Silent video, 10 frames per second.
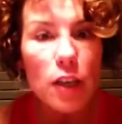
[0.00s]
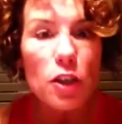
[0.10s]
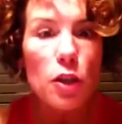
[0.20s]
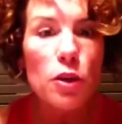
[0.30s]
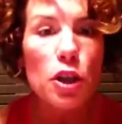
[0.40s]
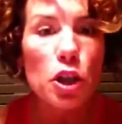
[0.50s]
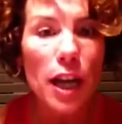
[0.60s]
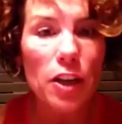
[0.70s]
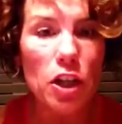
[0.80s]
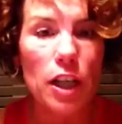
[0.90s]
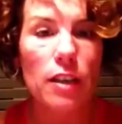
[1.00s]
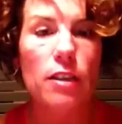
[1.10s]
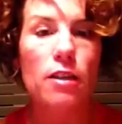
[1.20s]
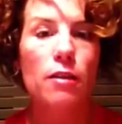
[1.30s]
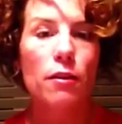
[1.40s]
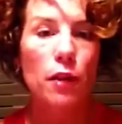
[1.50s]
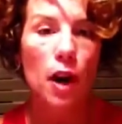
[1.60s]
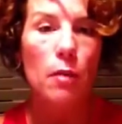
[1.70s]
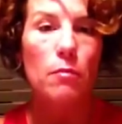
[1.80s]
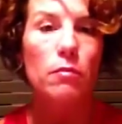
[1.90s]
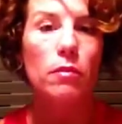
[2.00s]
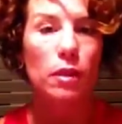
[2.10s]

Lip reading: to suggestions from